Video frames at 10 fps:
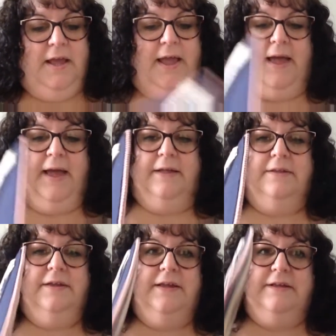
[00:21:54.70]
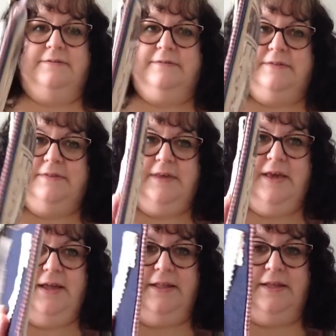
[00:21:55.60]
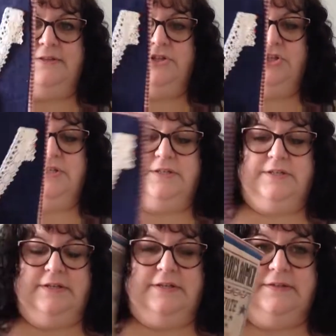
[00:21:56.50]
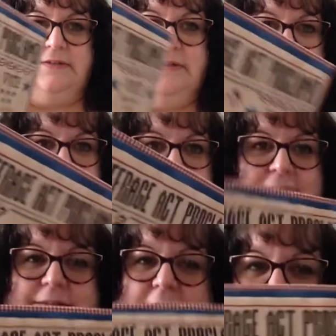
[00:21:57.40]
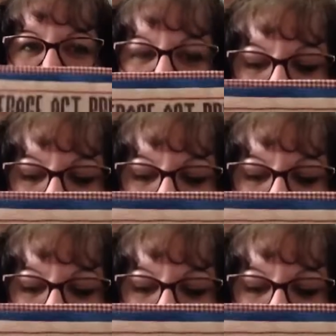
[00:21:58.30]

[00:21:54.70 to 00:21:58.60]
And it's thin, it's tight, you